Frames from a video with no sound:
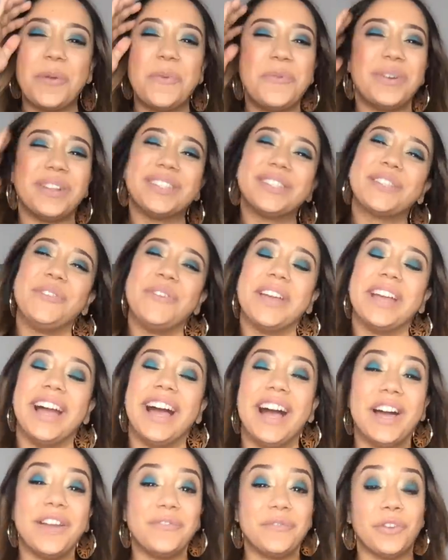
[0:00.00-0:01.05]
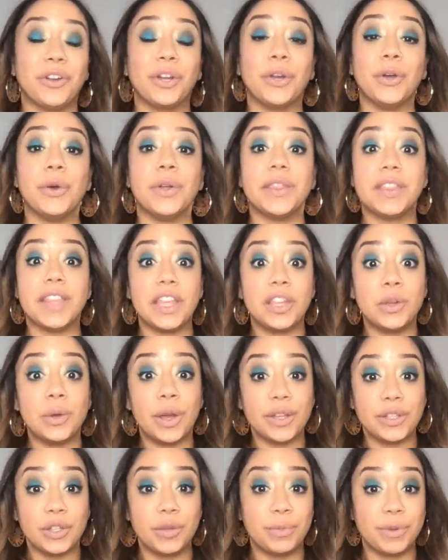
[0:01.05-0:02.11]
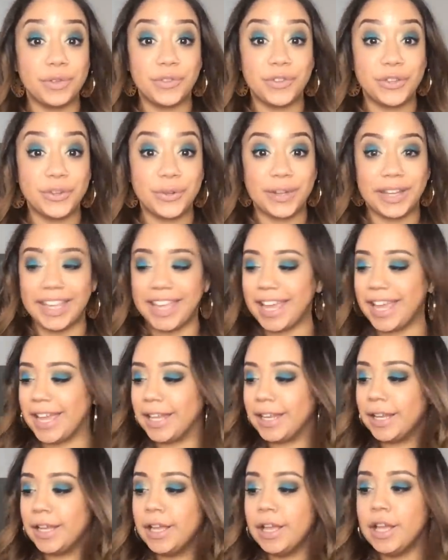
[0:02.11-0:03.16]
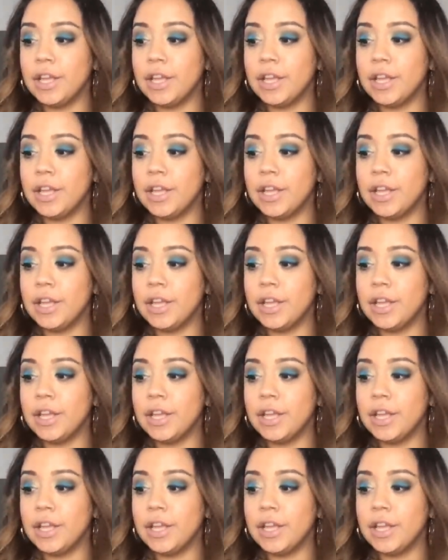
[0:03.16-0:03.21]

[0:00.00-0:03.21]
What's going on, Virgo? And thank you guys so much for tuning in.